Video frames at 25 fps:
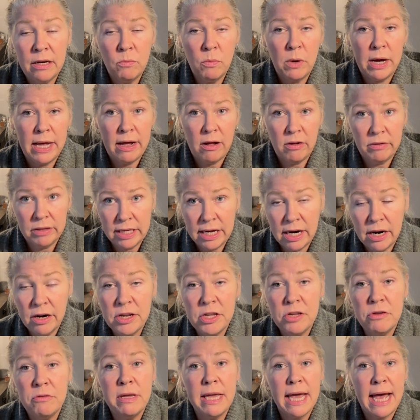what healthcare
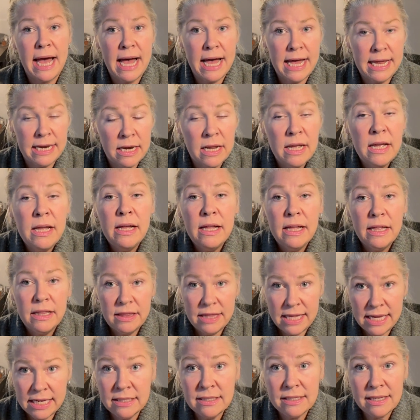you get,
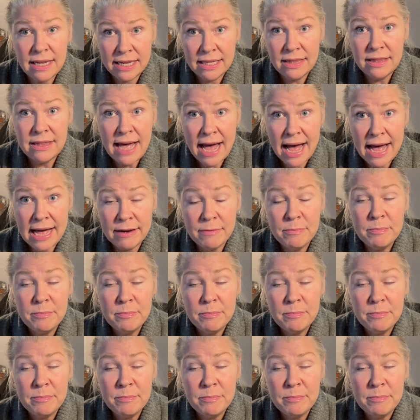things like that.